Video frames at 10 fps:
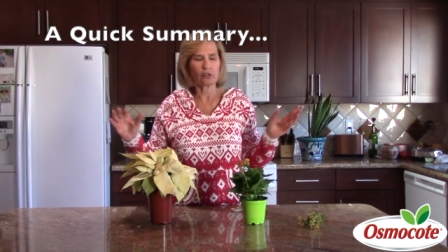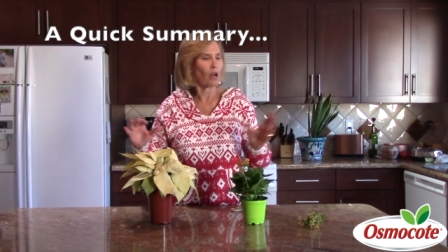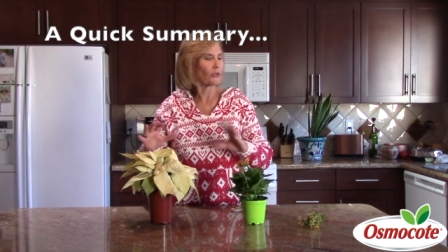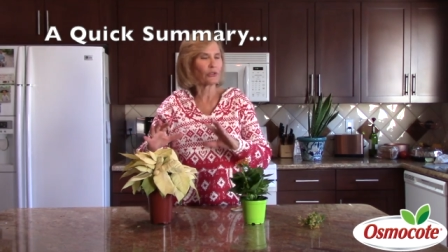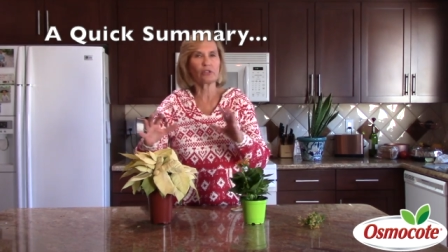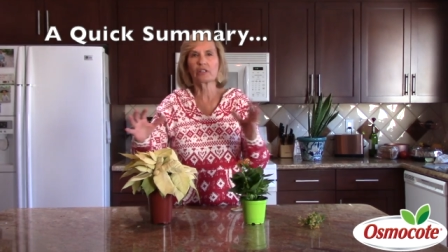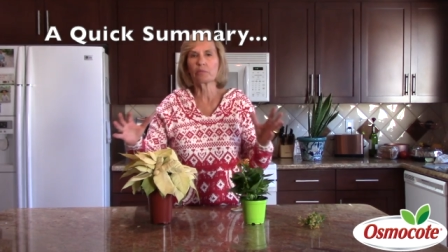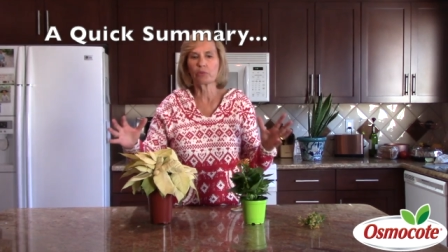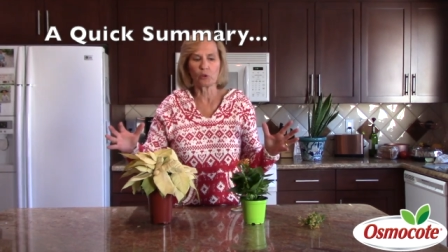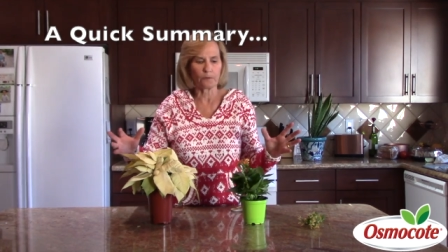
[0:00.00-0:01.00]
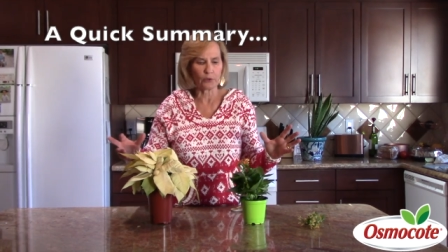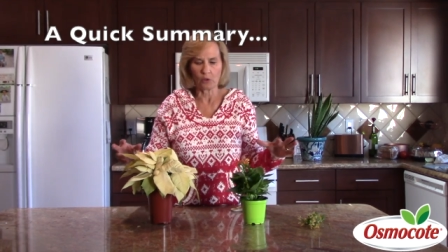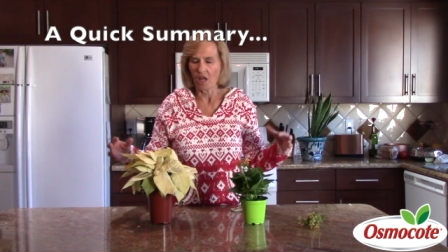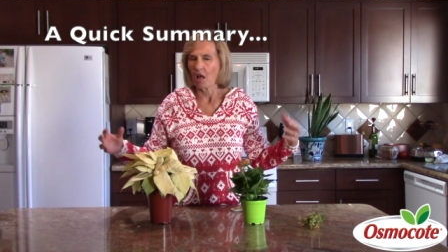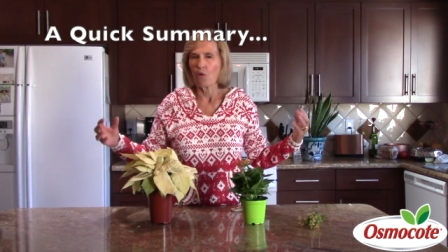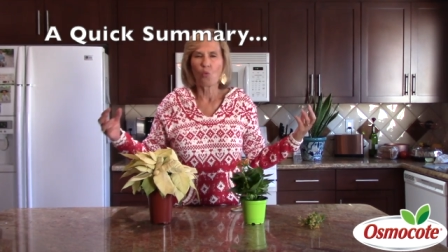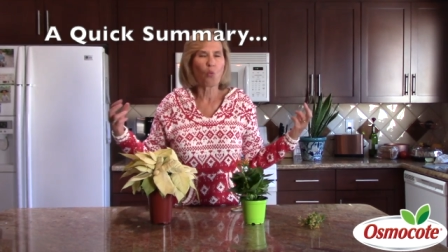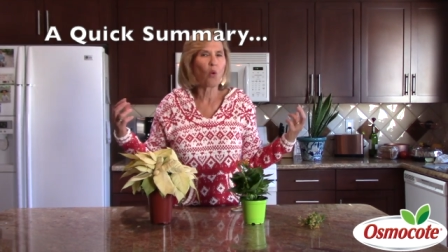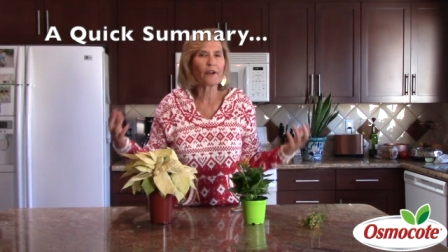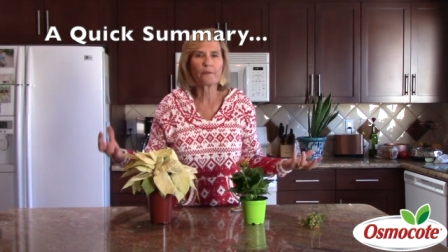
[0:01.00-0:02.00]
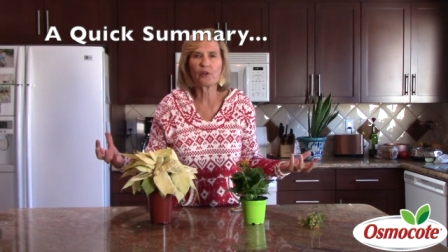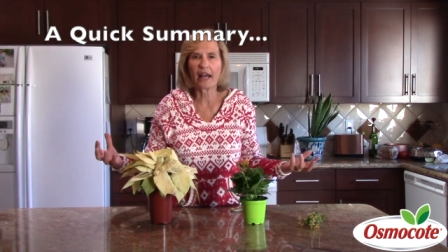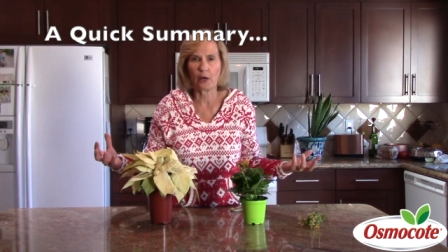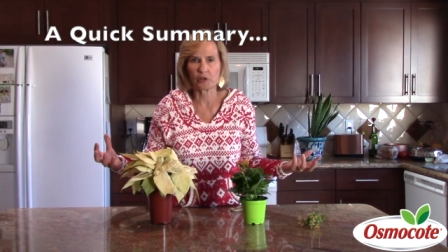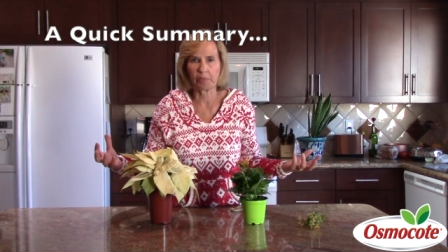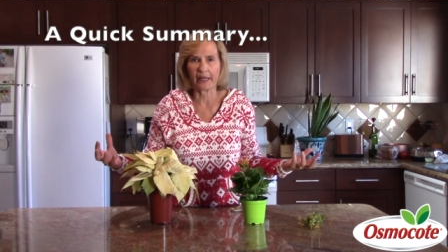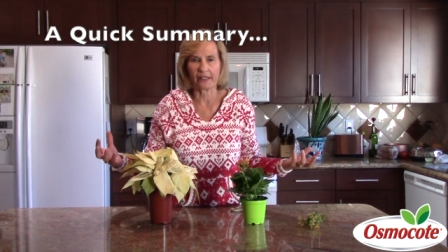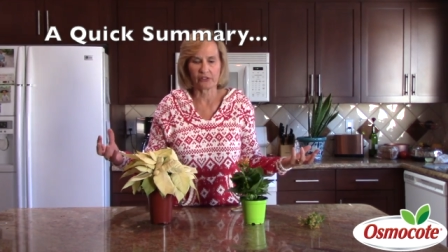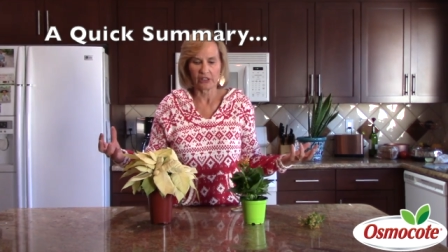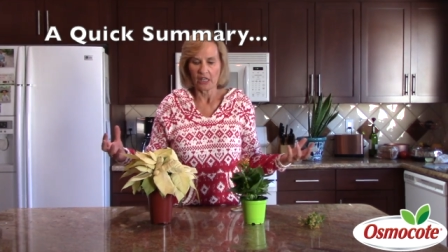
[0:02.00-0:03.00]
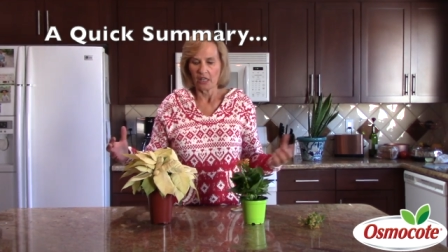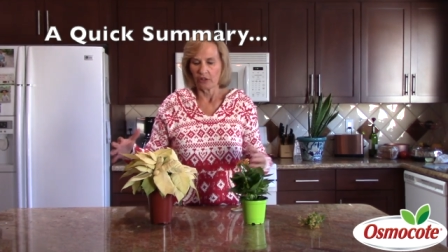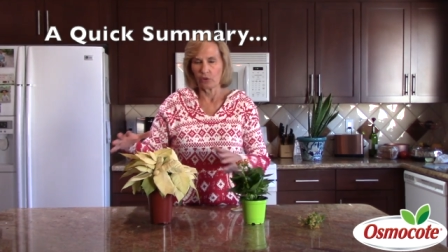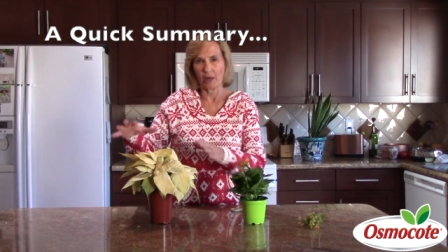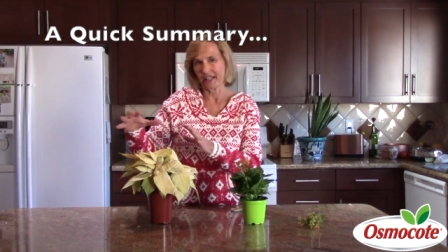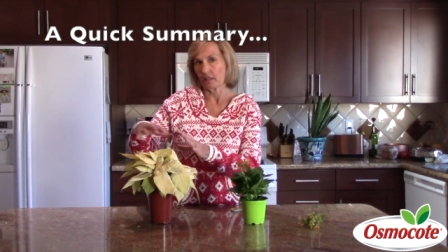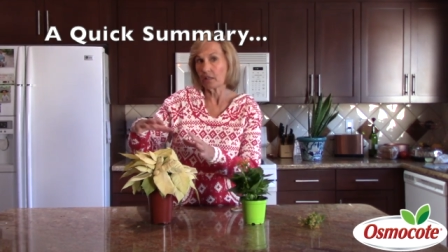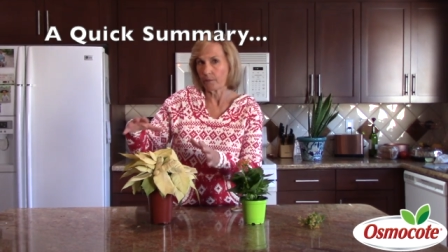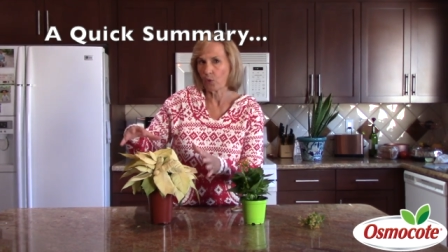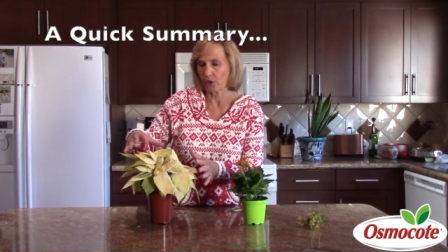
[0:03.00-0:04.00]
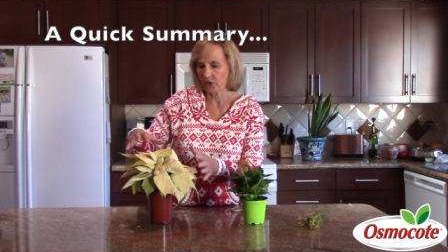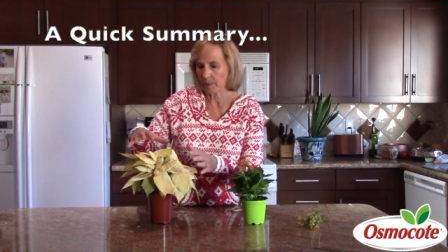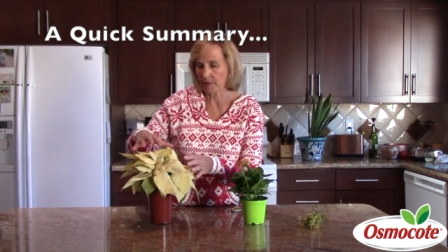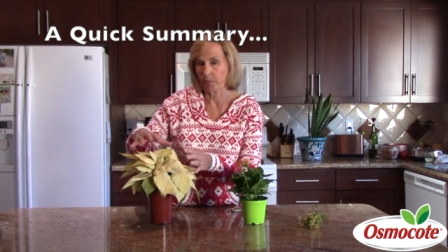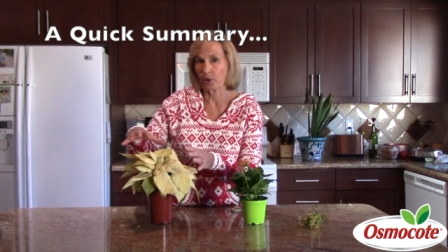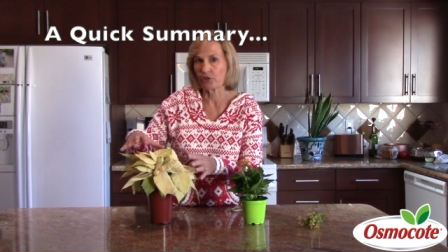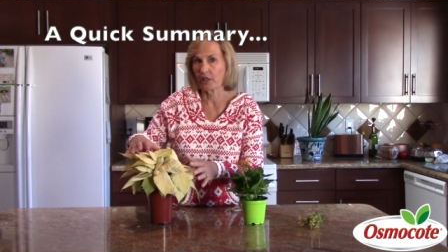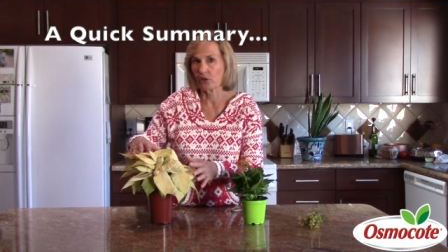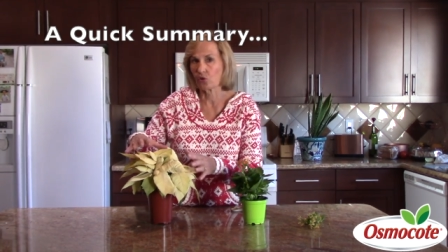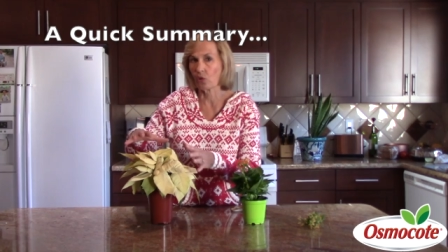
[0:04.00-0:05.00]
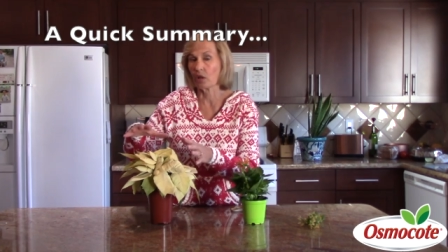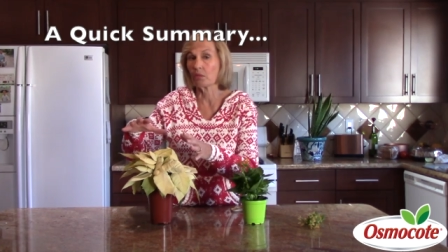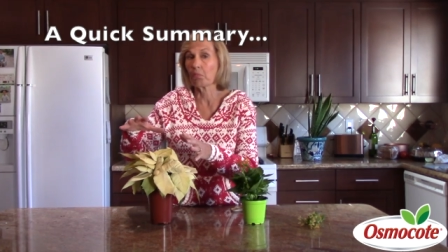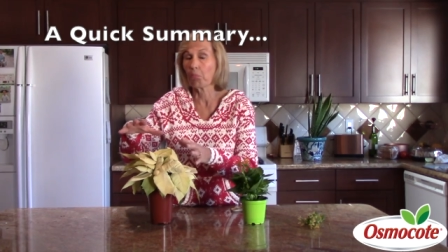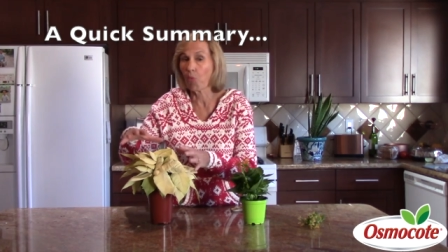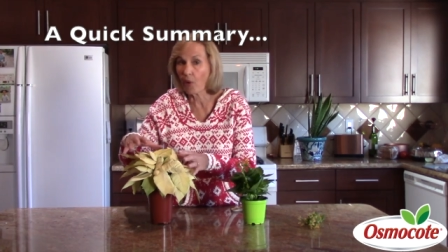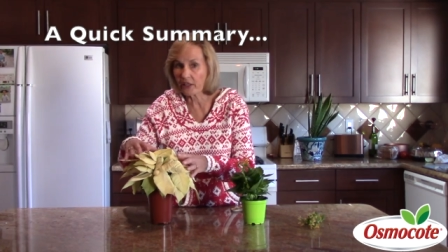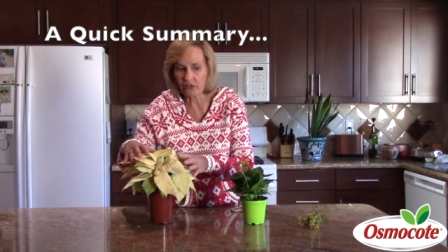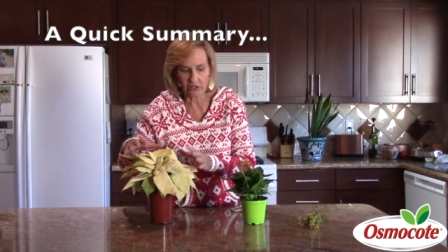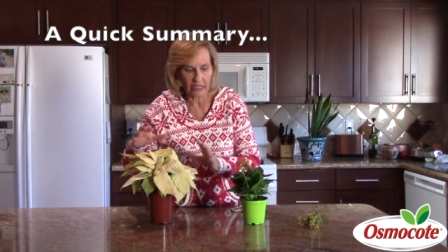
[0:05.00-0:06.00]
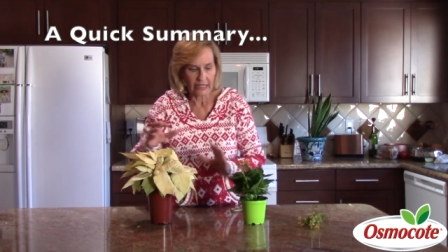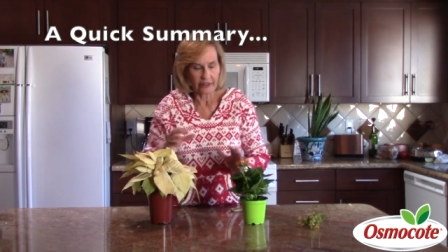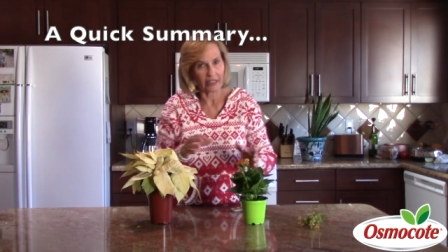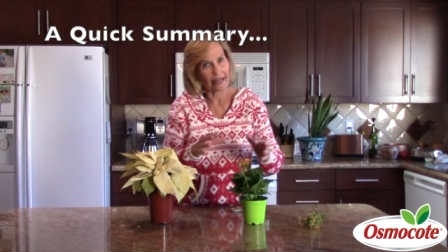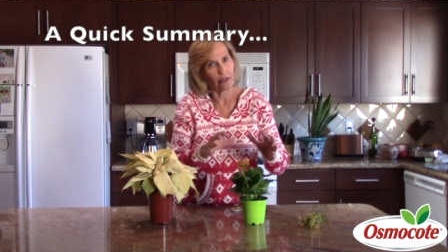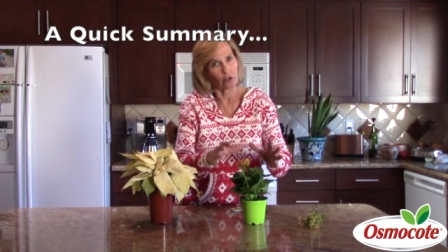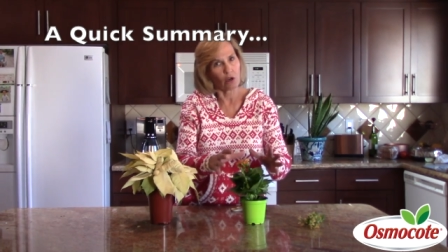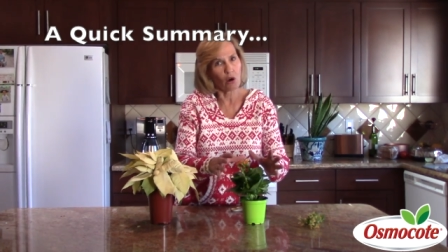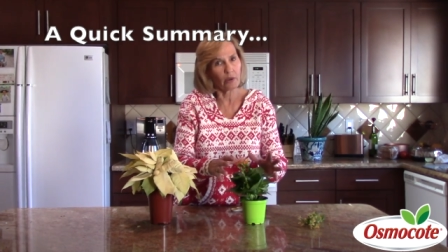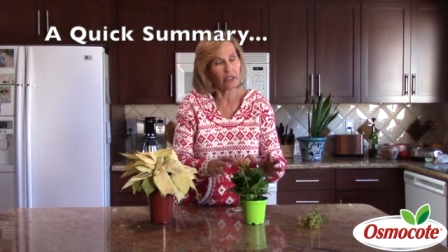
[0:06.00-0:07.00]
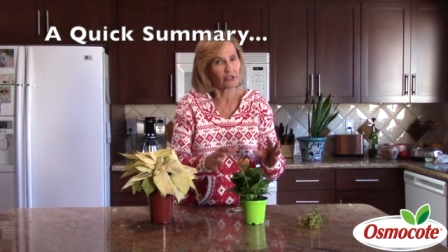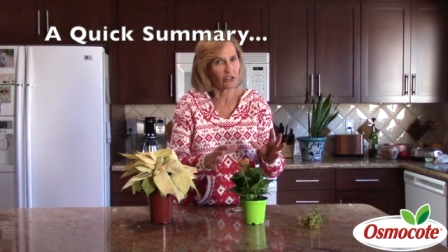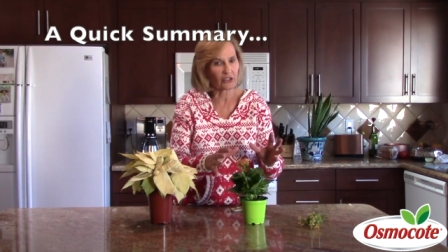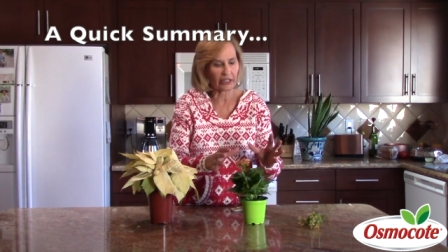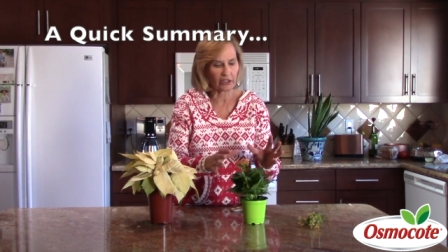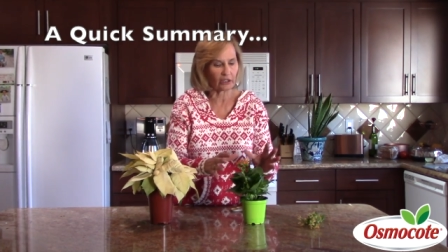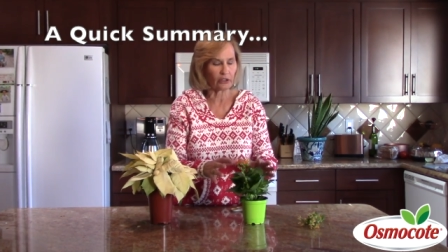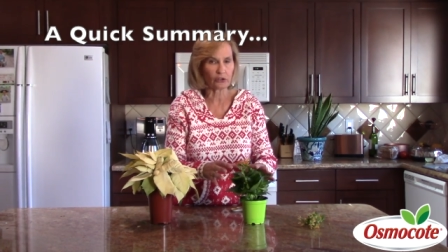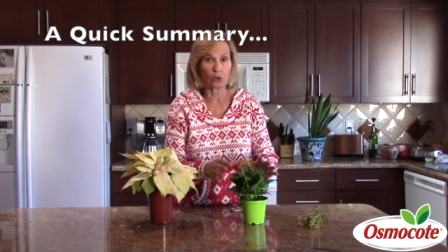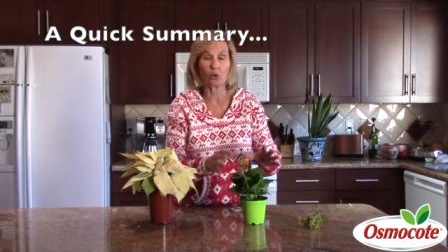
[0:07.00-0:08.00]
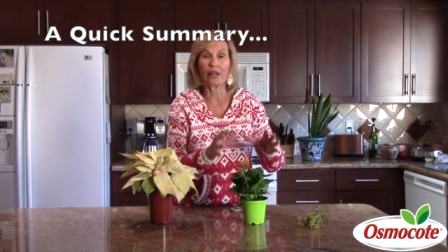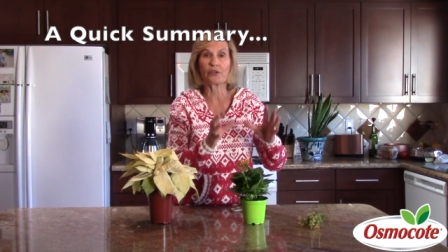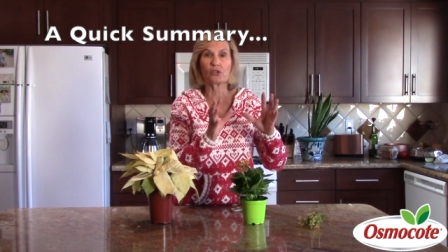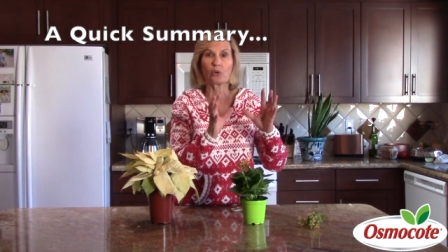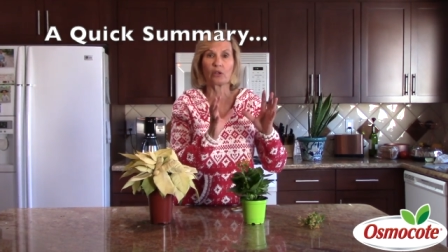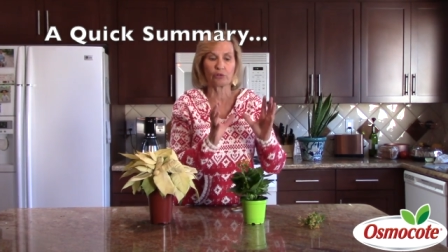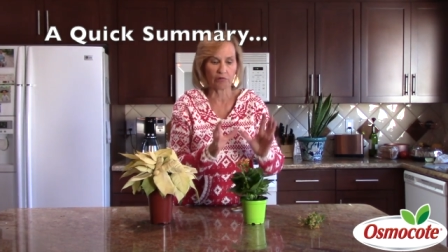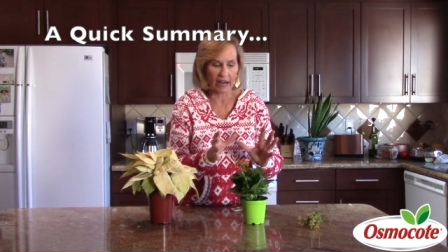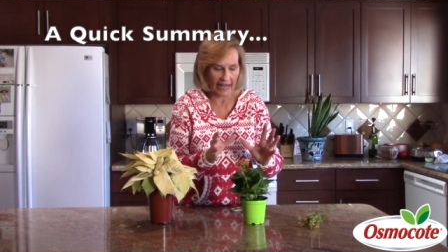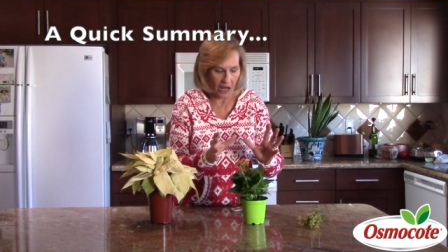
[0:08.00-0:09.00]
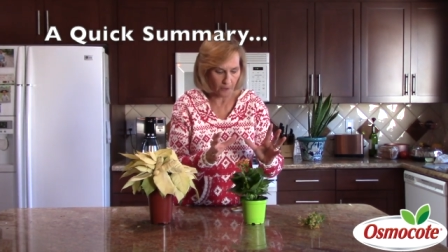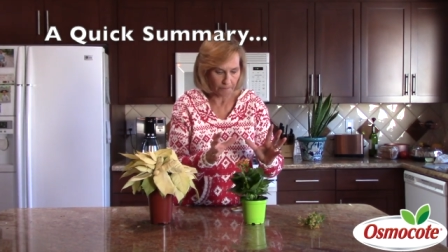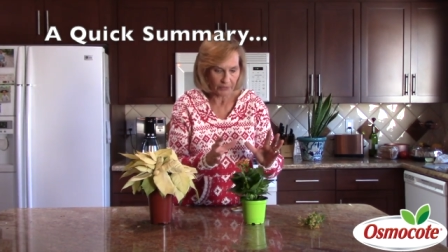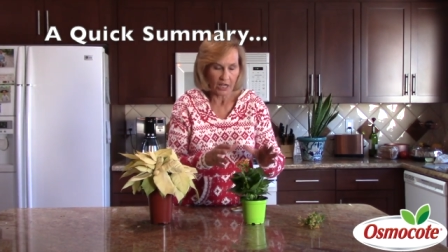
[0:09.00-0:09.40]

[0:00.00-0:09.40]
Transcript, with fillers: long as they're looking beautiful, wonderful houseplants. You want to, of course, keep the poinsettia soil moist. The kalanchoe is a succulent, so let the soil dry out.